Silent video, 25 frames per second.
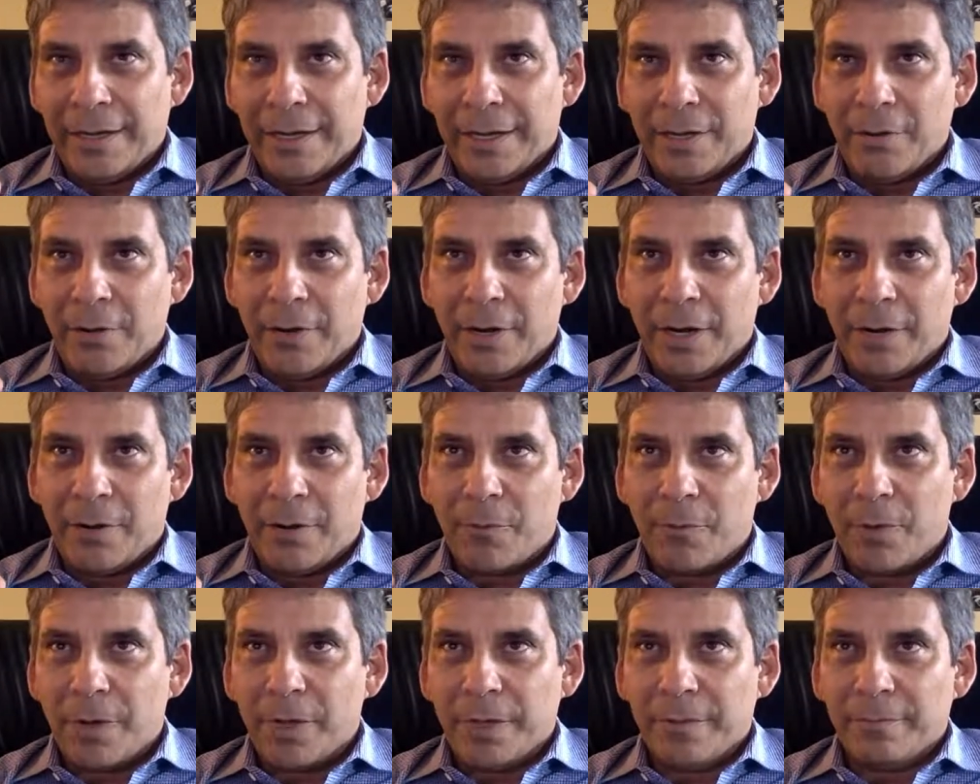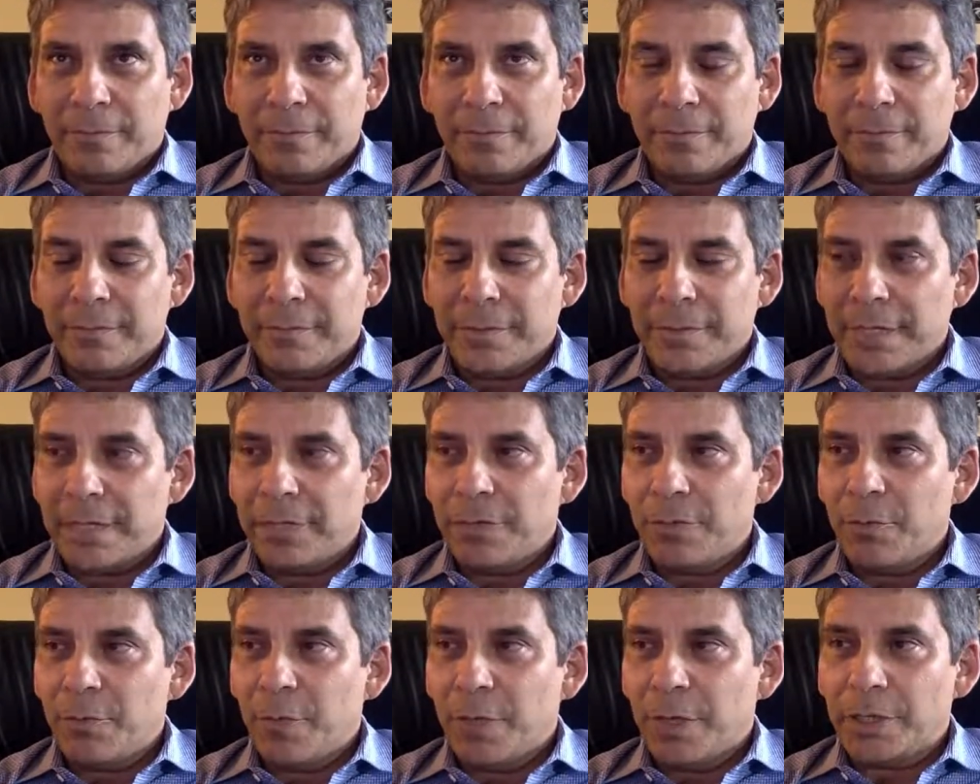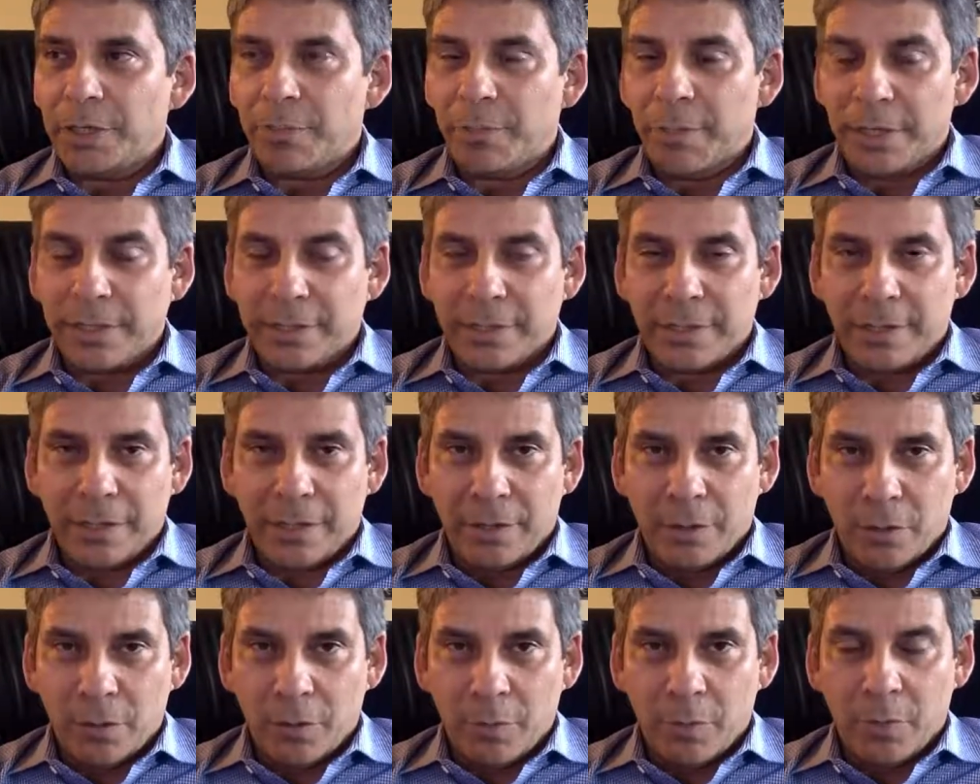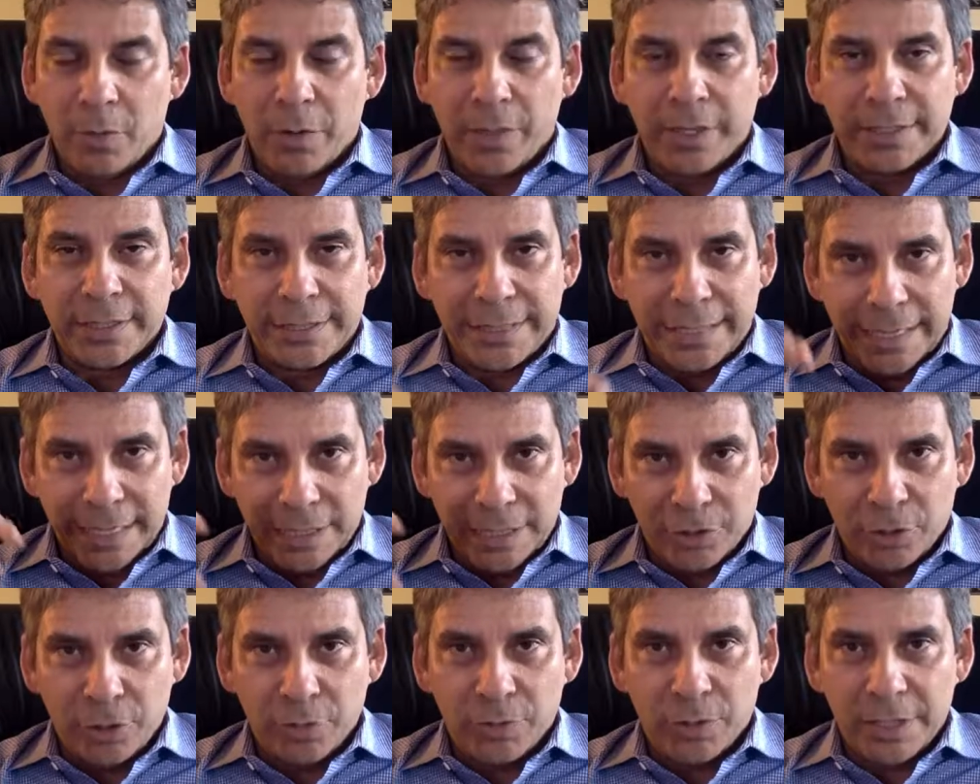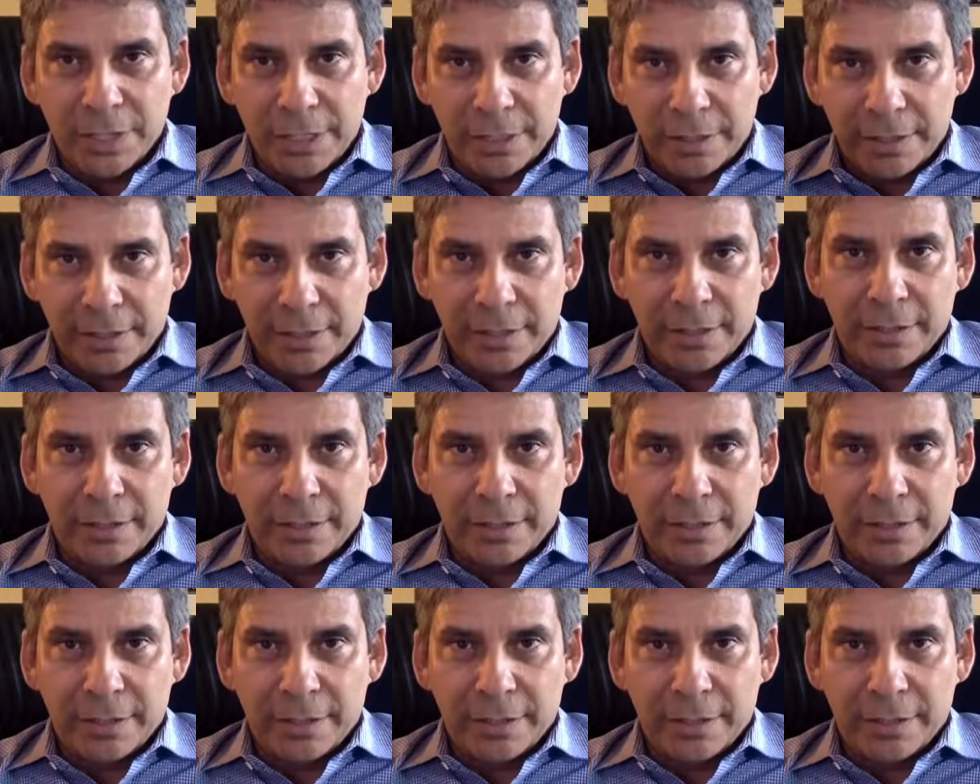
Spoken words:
don't want to say too much, because the whole point is to get you to